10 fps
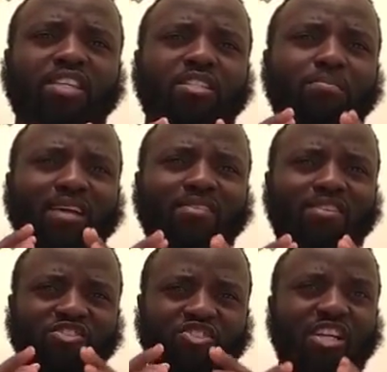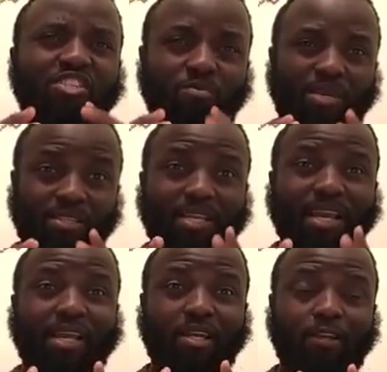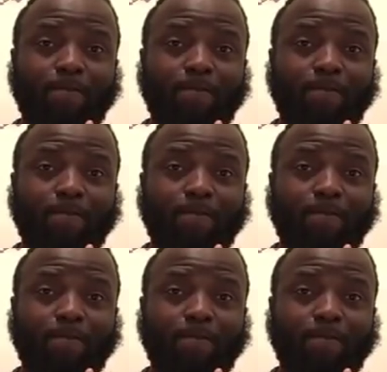is about the judgment day.